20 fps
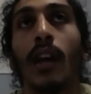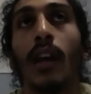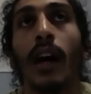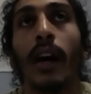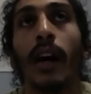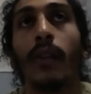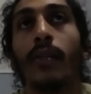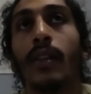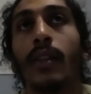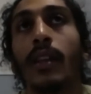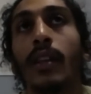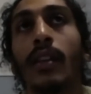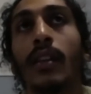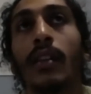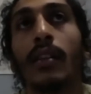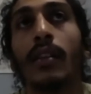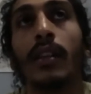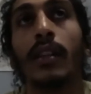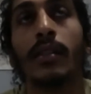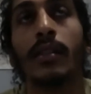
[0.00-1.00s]
I don't eat
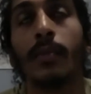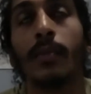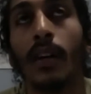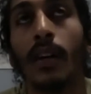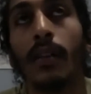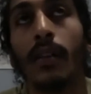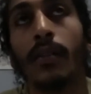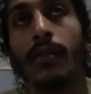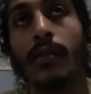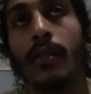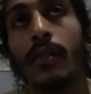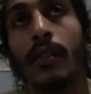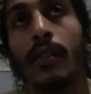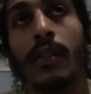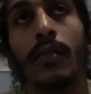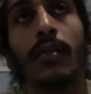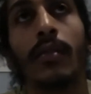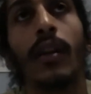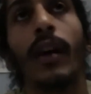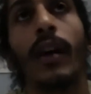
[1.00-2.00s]
unless I'm hungry
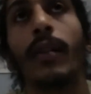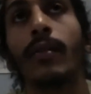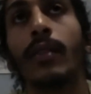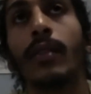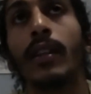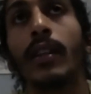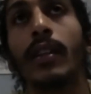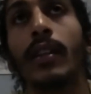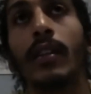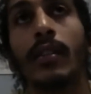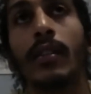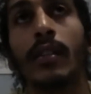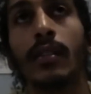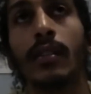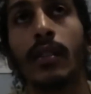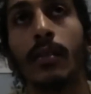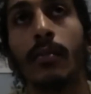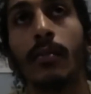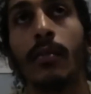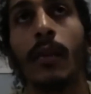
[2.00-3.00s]
or I don't eat unless
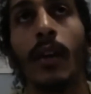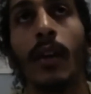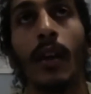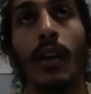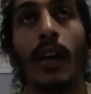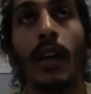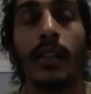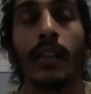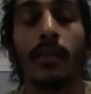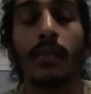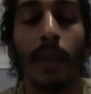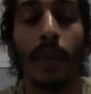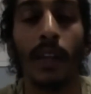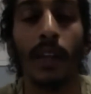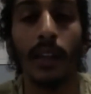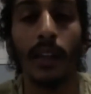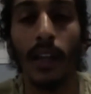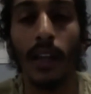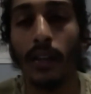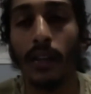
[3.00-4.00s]
I'm
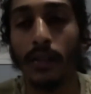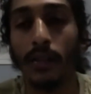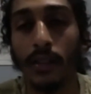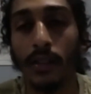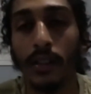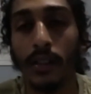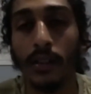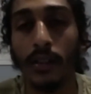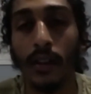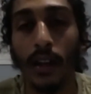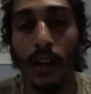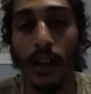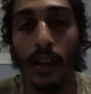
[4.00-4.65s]
expending energy.